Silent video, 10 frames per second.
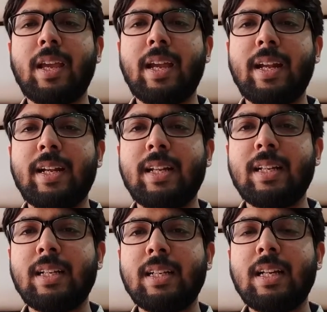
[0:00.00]
And
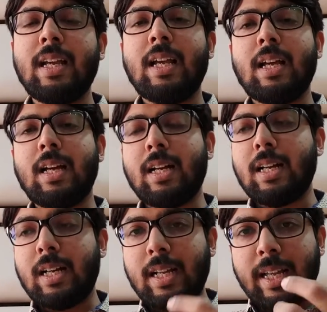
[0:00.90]

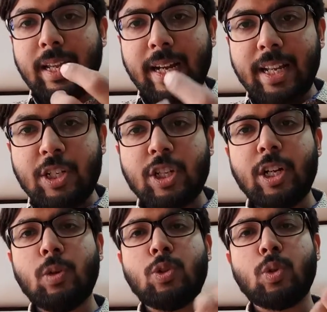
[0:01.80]
in
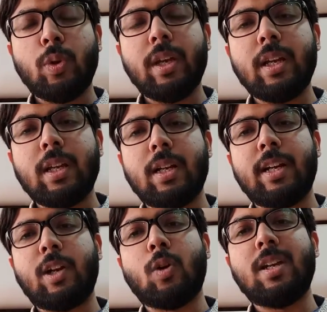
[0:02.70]
addition to showing
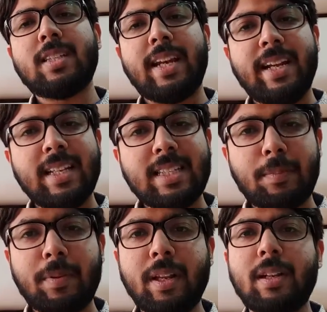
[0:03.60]
Dettol as an
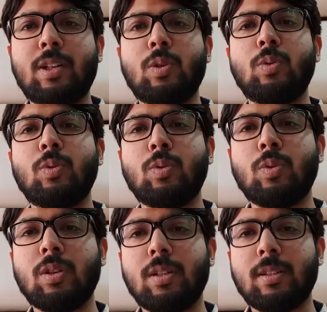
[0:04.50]
antiseptic
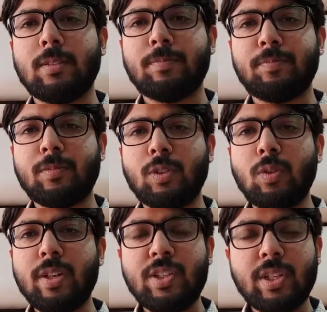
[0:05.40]
to
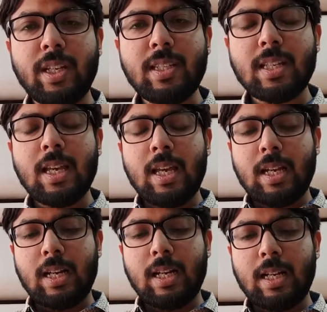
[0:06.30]
injuries,
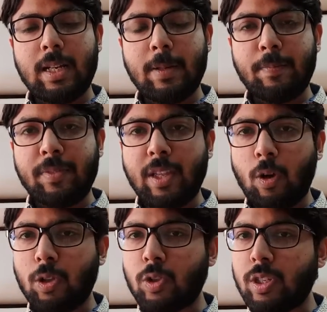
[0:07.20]
they
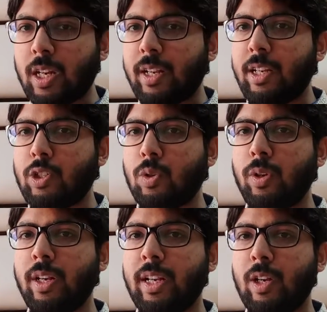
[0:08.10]
also started
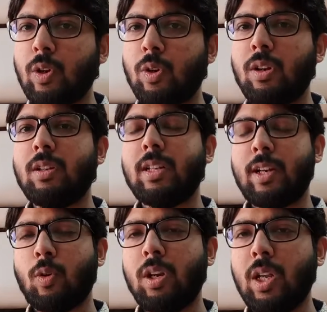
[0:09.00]
showing
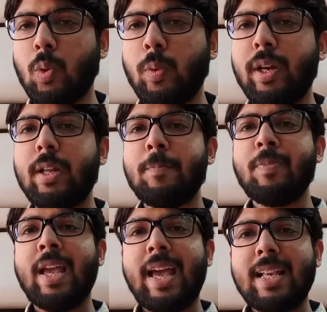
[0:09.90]
Dettol liquid
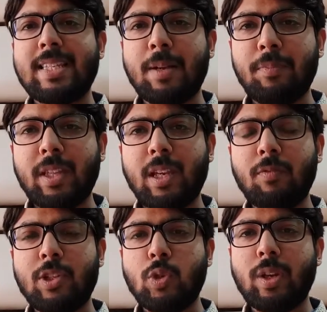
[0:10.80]
as
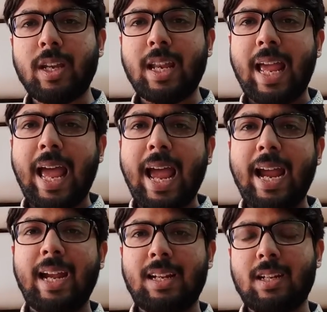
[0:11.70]
something which you can
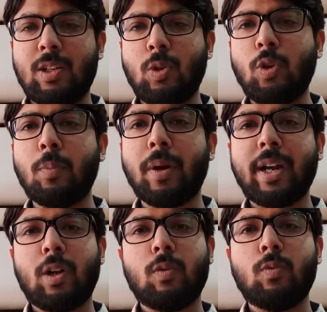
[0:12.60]
add to your
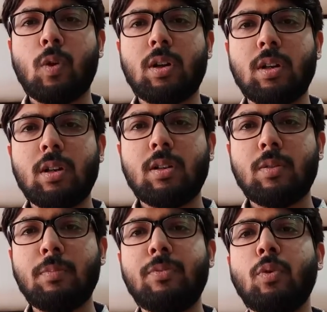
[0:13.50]
bucket of water
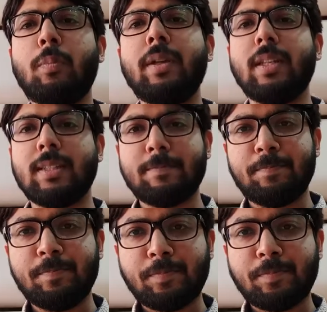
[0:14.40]
before bathing.